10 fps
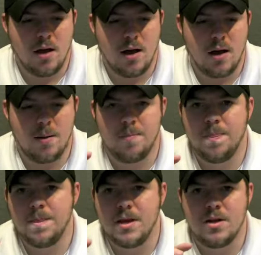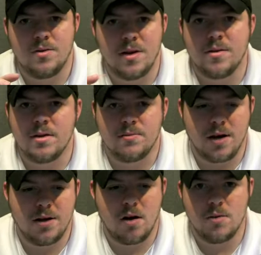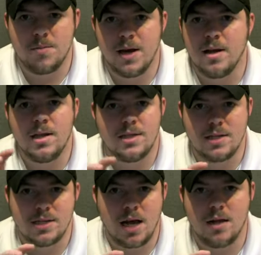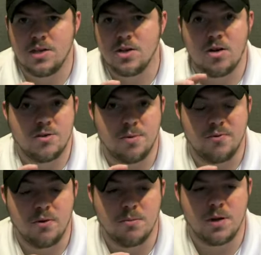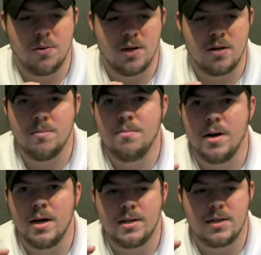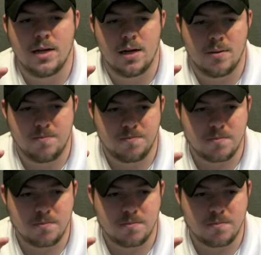Uh, you know, nothing to write home about. It's a solid cigar. It's performing well, but uh,